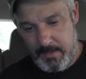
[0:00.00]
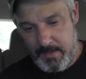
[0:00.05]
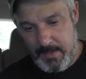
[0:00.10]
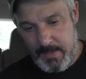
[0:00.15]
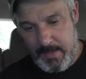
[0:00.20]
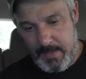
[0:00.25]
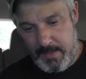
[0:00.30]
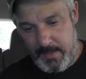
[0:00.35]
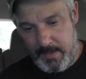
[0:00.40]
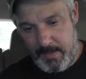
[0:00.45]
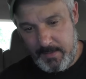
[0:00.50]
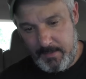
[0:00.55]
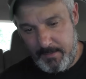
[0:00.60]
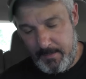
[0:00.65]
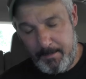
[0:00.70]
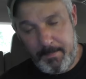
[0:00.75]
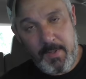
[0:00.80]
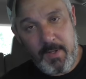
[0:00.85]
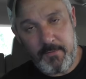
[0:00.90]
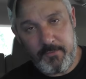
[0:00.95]

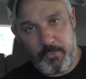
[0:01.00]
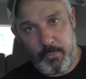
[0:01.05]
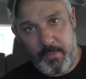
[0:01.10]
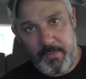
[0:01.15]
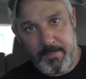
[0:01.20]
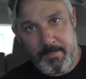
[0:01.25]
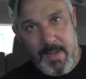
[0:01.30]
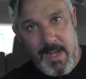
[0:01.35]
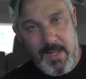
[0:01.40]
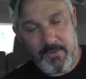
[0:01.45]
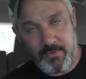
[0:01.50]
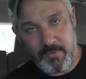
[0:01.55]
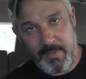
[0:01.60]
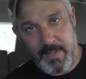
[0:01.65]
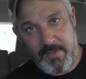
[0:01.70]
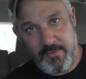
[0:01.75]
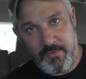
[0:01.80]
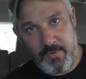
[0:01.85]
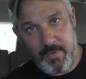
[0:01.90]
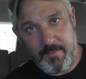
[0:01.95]
the pulse width
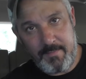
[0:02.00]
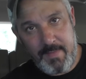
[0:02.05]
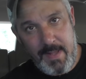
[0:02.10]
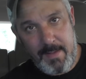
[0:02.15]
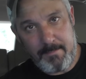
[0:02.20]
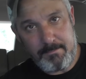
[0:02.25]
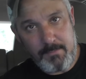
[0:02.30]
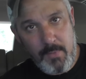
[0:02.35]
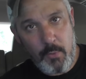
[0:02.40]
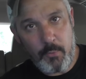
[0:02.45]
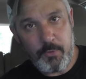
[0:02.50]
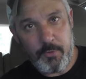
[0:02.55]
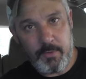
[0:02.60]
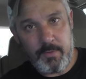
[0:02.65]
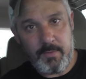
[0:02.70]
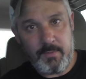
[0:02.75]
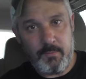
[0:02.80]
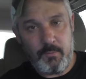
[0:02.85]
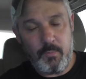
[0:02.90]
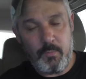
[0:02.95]
modulation of that
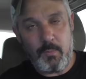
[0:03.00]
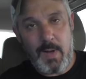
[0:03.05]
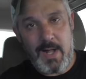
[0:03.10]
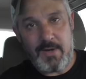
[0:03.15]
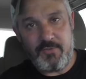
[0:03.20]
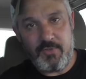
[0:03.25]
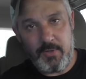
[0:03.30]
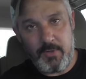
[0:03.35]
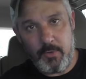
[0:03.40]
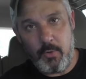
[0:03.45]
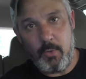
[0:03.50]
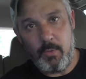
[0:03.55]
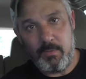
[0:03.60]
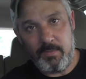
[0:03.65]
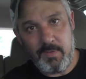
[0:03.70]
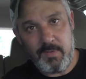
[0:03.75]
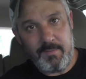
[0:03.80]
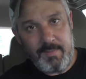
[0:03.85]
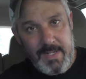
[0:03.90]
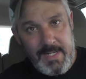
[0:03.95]
motor and watch it go
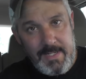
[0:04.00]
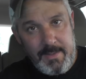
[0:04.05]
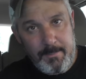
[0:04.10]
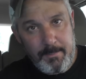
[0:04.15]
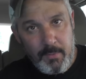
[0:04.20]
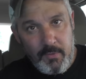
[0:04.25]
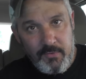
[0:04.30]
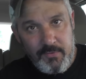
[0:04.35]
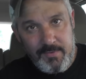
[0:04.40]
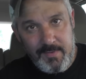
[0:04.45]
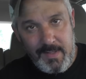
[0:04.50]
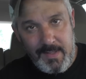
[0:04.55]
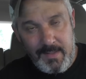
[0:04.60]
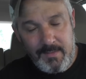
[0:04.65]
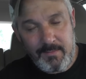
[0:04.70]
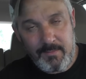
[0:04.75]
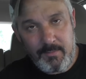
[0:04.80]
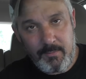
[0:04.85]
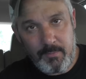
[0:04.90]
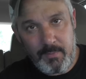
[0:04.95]
over
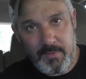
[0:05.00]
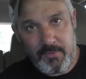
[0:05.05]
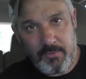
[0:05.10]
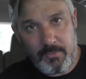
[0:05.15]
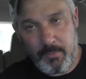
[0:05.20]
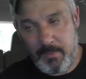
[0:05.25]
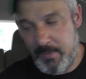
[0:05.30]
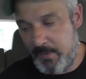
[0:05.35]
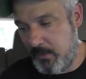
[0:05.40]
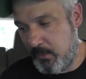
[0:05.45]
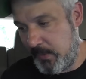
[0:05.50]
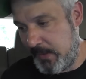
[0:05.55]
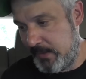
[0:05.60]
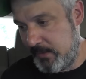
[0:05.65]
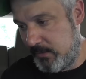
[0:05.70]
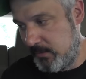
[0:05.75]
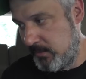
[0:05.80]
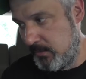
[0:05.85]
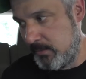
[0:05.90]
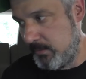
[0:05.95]
80%, which would
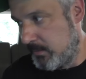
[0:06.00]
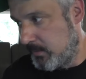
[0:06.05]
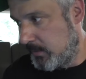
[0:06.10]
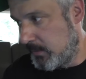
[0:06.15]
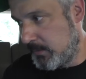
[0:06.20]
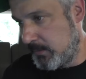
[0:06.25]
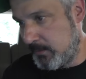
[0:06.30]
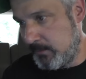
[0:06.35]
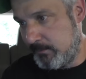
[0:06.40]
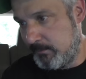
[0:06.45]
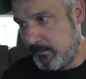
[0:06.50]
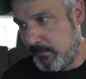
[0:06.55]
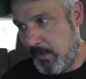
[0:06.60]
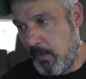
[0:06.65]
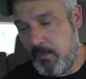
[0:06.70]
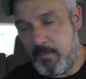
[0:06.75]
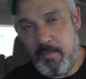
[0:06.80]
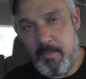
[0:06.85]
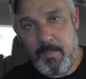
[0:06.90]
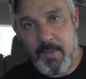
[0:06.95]
equate to
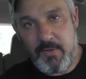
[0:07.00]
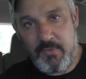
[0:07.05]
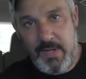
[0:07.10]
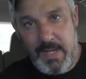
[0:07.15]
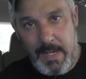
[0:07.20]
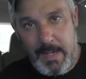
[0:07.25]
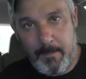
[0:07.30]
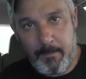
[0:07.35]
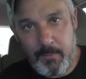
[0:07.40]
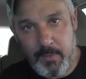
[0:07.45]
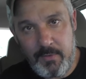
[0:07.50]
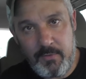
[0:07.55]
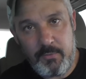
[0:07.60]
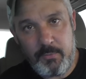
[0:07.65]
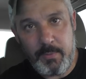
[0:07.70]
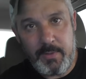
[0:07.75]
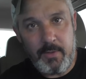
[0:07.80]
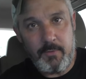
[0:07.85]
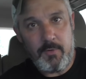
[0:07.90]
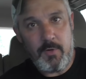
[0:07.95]
however much
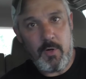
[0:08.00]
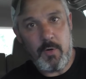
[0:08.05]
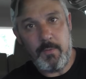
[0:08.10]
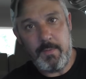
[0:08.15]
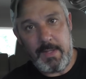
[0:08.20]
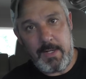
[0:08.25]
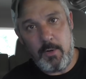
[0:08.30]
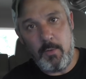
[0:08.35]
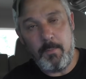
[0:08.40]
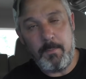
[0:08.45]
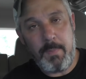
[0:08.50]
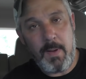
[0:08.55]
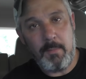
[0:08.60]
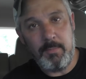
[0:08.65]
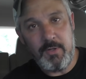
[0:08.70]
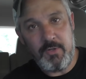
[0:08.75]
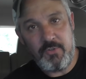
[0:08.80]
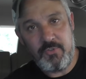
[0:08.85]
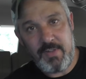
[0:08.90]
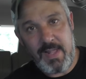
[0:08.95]
amperage. We don't know. They don't
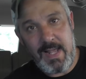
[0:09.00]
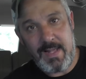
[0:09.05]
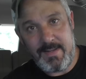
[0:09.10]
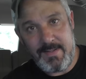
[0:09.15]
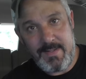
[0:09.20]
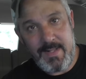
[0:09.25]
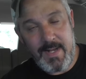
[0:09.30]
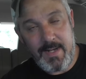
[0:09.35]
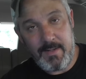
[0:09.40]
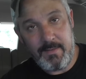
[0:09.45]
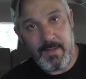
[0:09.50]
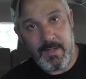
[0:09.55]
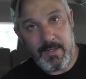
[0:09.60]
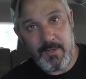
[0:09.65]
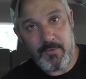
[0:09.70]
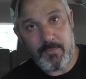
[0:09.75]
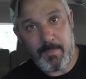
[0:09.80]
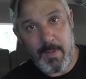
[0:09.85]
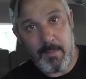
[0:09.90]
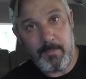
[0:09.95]
publish that in data. They
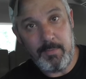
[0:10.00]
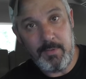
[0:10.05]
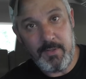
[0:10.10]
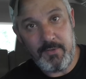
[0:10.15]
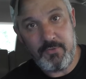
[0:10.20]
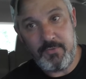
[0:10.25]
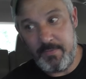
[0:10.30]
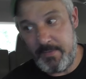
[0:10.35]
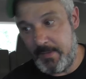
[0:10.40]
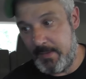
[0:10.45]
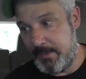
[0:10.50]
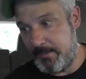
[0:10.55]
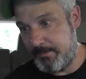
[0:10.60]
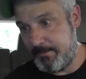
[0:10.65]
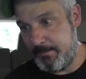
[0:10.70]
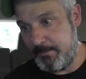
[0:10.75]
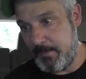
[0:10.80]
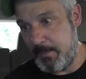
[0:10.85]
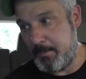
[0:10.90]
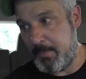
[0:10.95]
just publish the
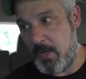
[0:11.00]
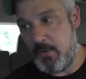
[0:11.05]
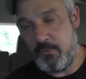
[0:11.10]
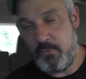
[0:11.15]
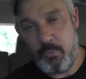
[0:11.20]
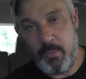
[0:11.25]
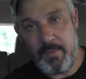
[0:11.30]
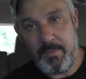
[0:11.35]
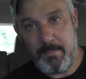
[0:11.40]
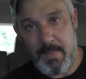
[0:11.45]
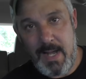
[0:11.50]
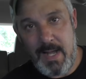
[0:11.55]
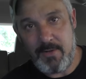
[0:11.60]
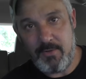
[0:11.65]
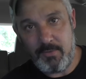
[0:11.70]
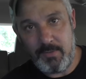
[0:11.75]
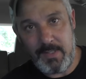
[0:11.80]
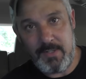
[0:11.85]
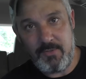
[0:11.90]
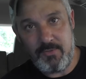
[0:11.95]
pulse width
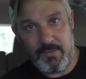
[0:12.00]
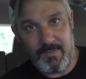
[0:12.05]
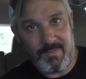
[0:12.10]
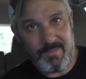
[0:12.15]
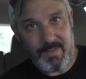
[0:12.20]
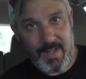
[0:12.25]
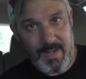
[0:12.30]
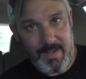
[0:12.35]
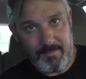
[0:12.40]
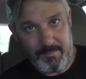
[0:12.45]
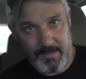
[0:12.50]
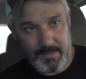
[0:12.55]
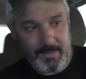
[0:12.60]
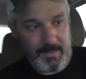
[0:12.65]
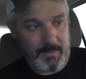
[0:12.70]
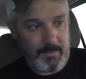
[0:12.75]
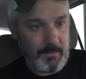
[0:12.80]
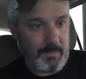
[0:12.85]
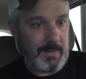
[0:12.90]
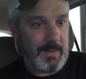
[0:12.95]
modulation side of it.
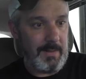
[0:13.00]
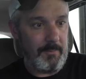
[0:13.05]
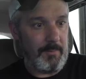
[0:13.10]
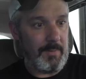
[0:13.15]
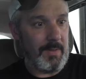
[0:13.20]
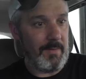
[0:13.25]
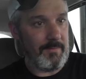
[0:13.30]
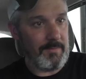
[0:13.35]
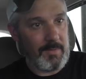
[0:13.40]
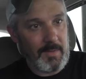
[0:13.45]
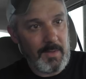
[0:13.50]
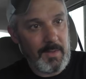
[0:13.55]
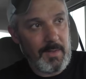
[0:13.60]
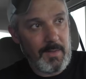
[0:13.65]
Like, okay, well, it's,